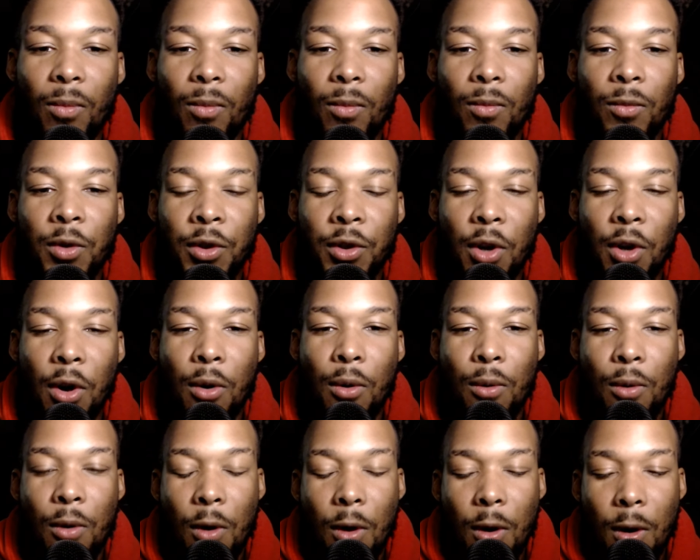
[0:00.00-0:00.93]

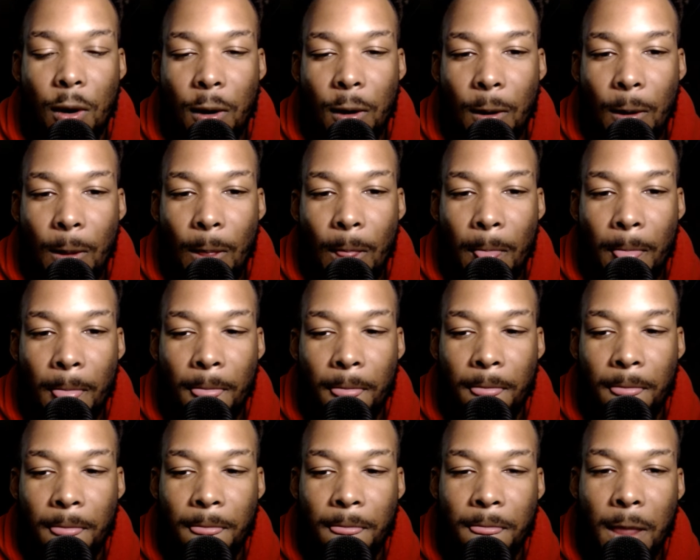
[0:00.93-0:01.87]
So,
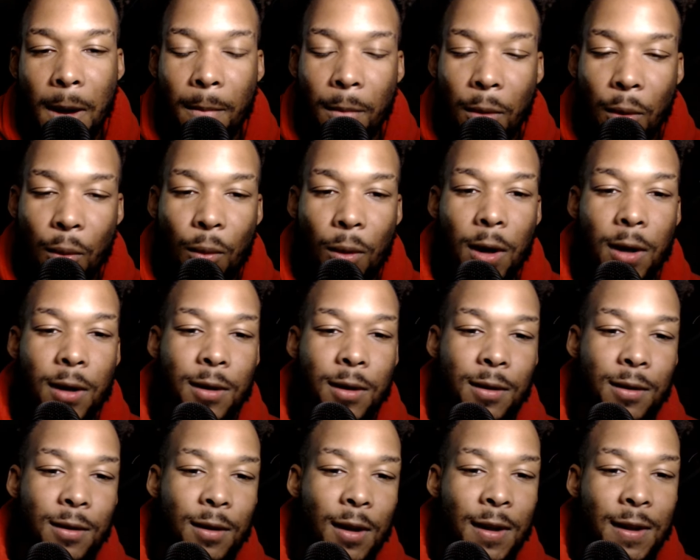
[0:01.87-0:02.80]
number
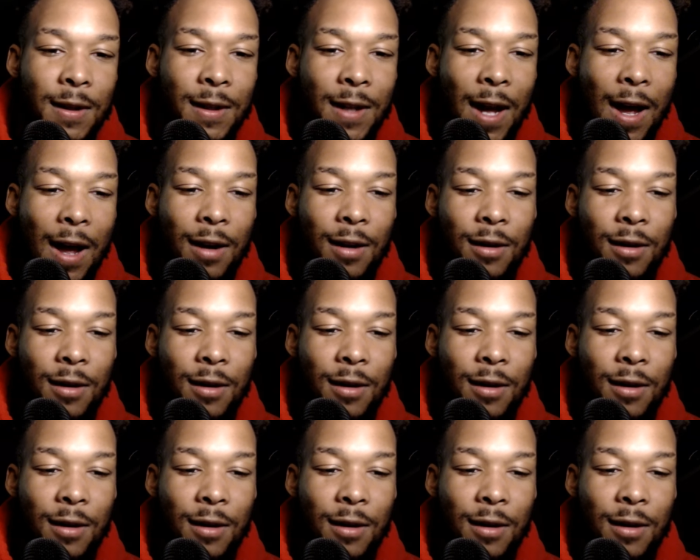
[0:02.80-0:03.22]
one is that